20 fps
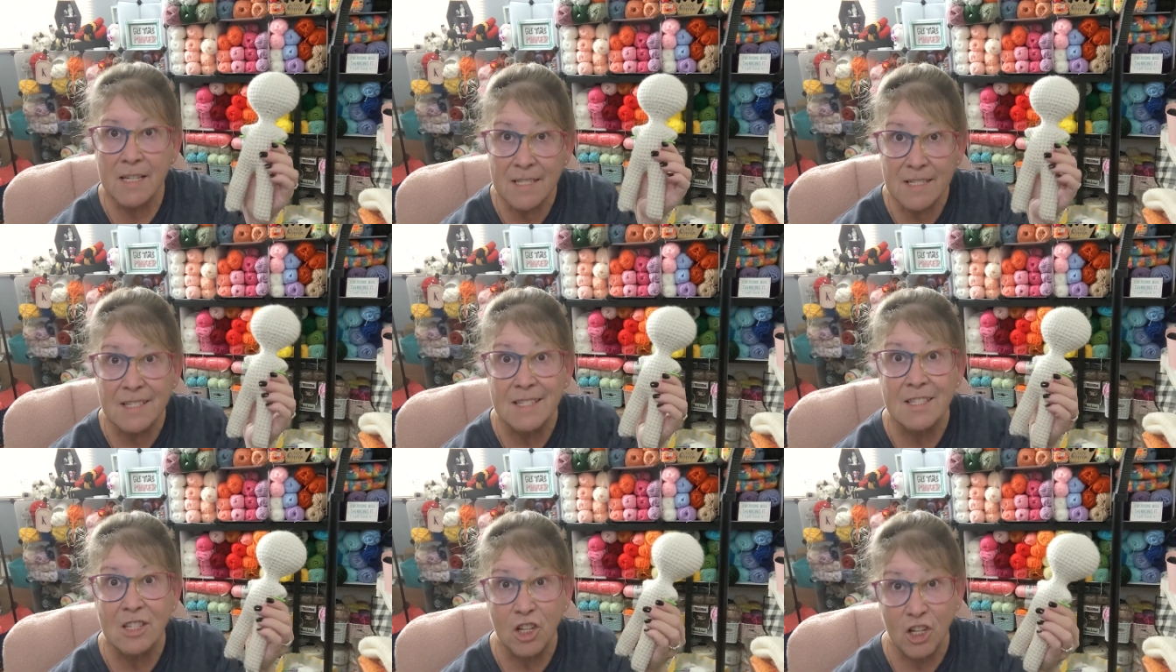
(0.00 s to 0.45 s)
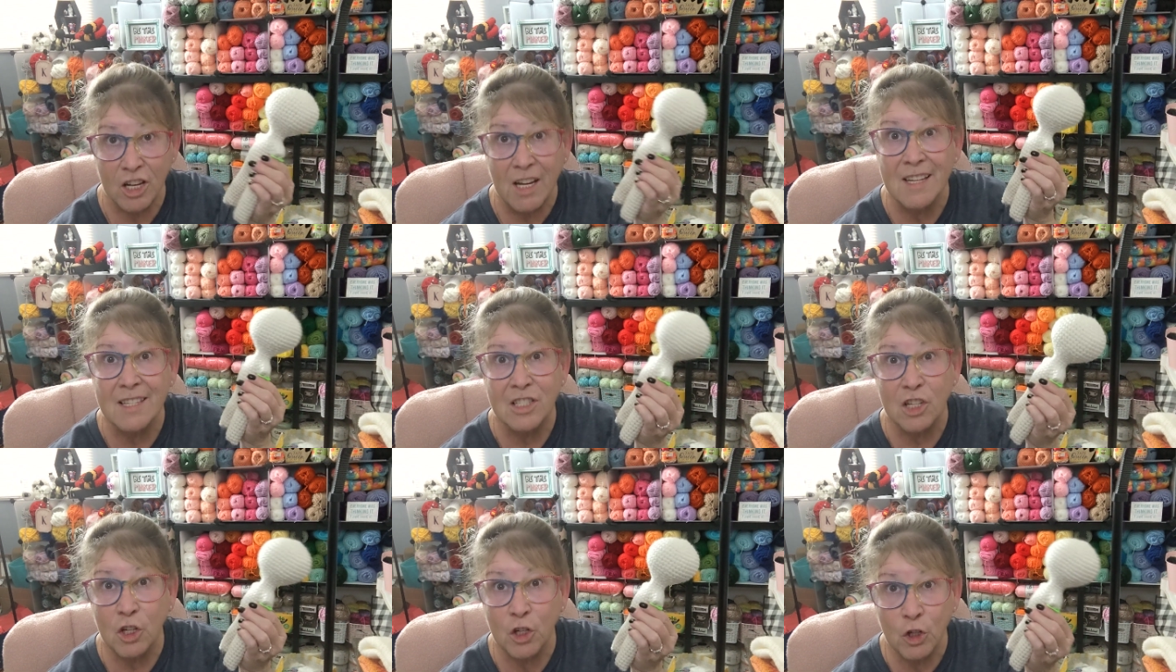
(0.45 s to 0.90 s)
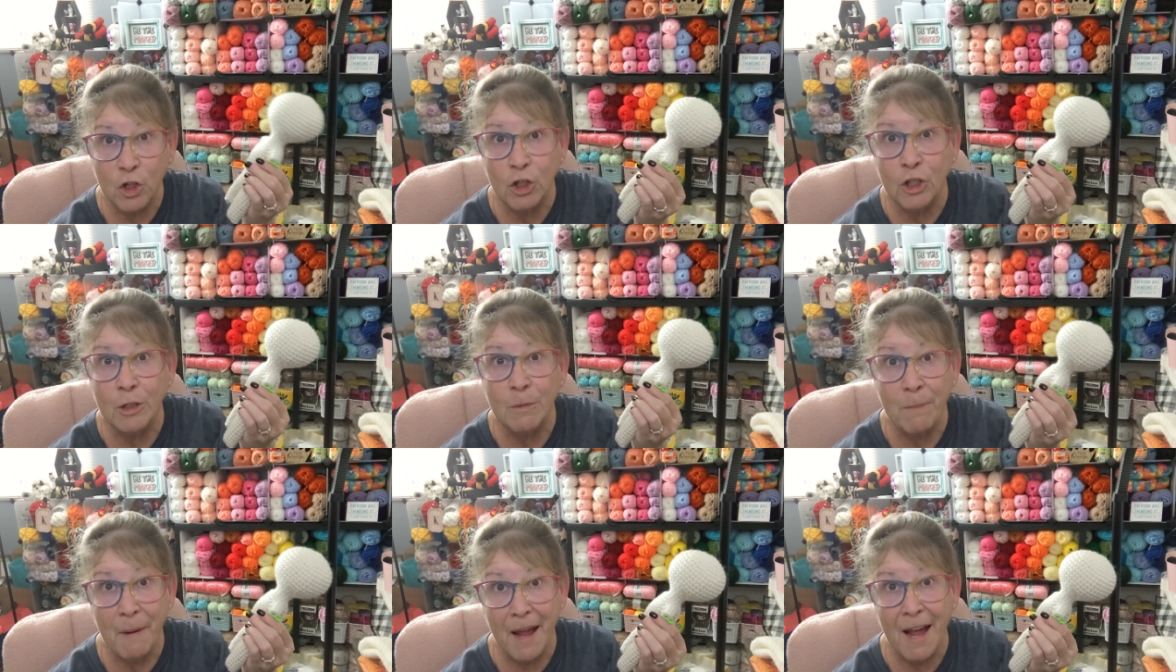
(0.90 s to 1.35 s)
it's it's a
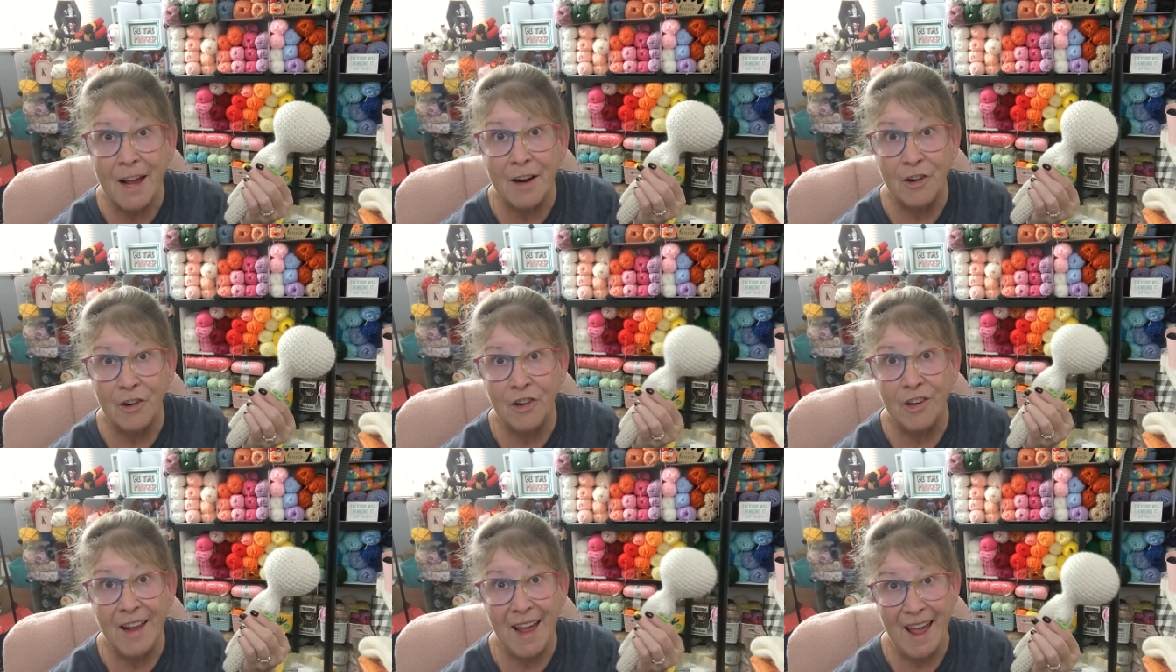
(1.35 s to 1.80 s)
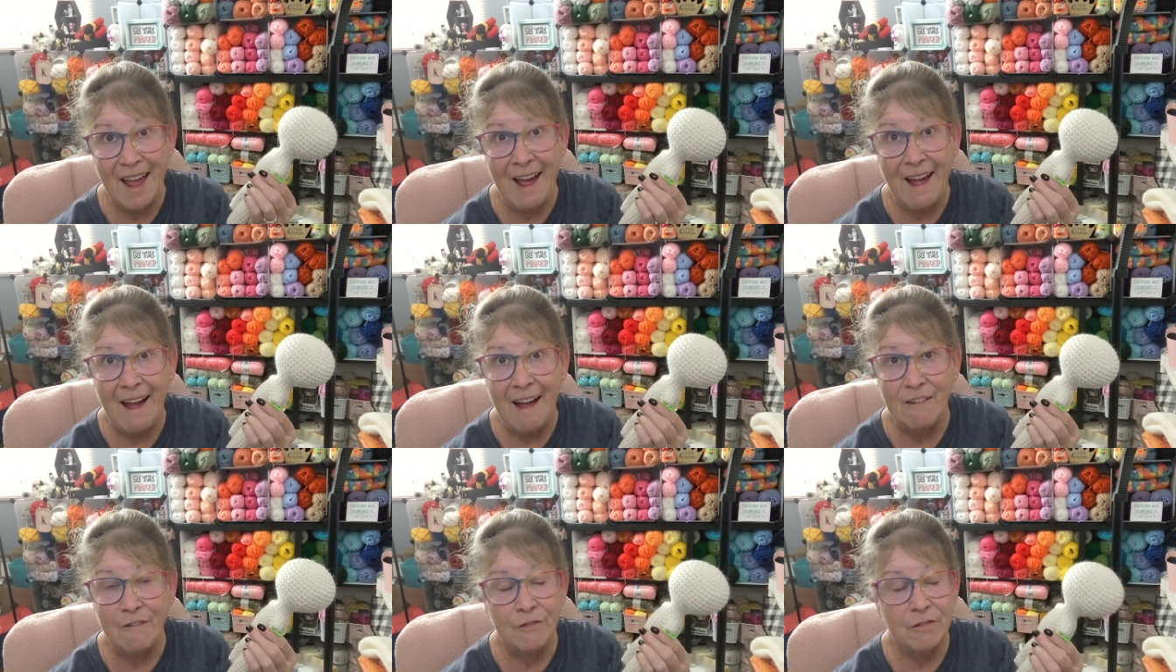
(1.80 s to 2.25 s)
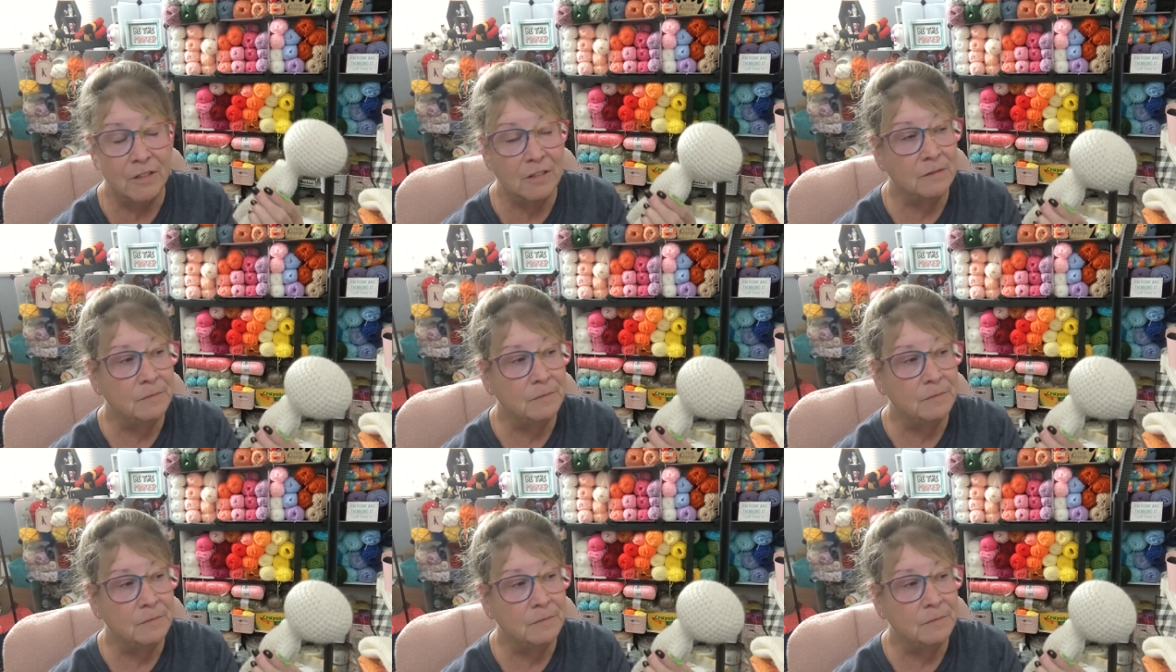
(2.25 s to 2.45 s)
good pattern to have.